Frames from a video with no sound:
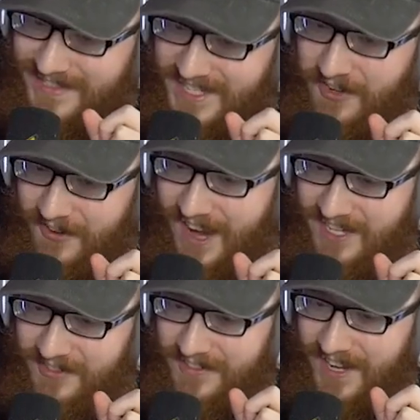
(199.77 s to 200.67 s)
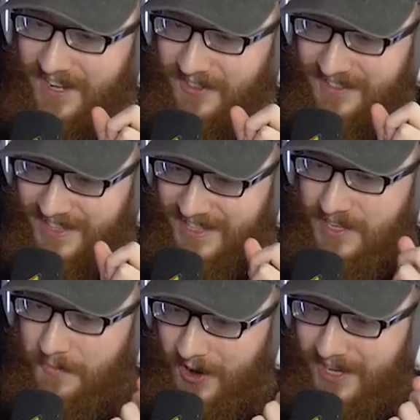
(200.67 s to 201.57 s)
the international title, not the
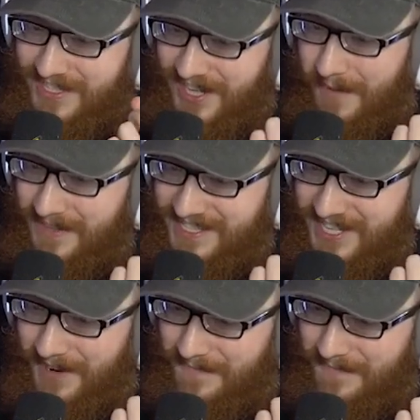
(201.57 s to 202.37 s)
American Championship.